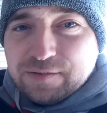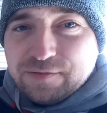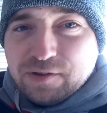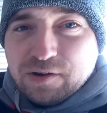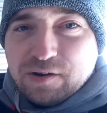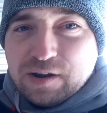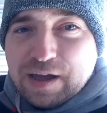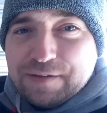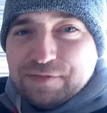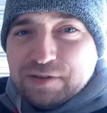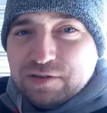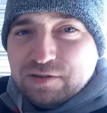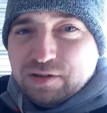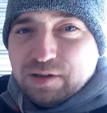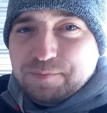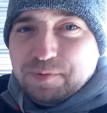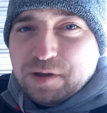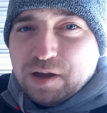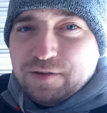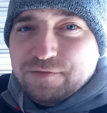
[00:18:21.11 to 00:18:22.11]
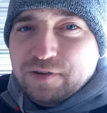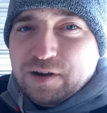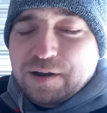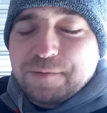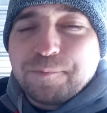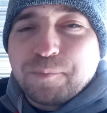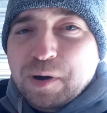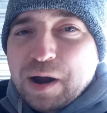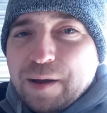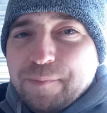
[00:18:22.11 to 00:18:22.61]
If you don't have the slip cover,
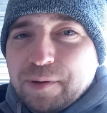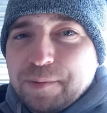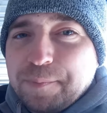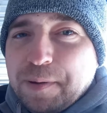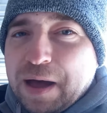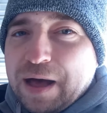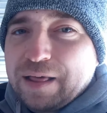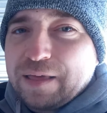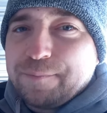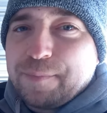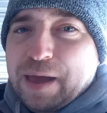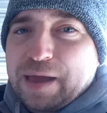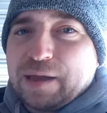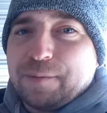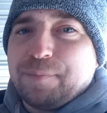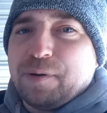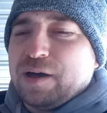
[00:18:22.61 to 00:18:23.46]
I'd probably polybag it.